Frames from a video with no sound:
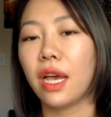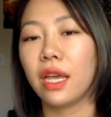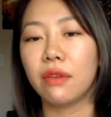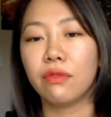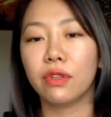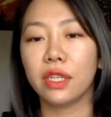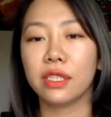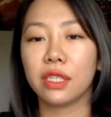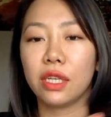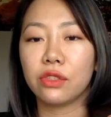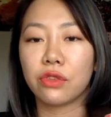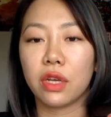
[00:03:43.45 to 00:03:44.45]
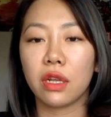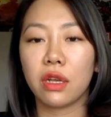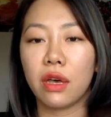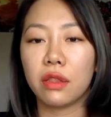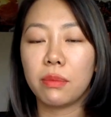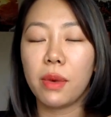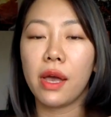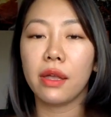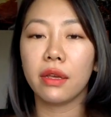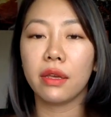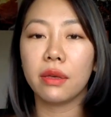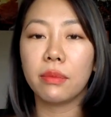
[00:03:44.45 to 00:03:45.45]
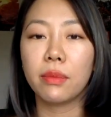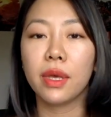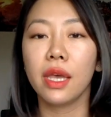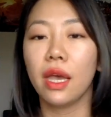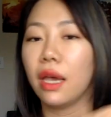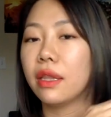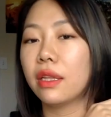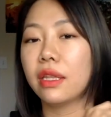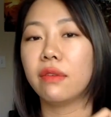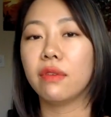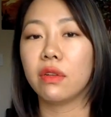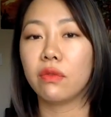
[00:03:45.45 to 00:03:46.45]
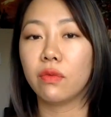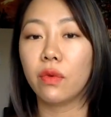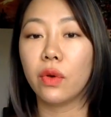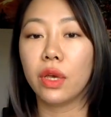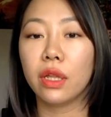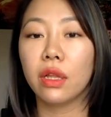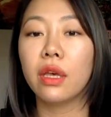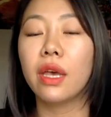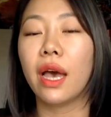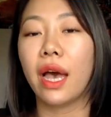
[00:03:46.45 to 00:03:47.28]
kind of fully saturated on the bottom, and then leave it in foil.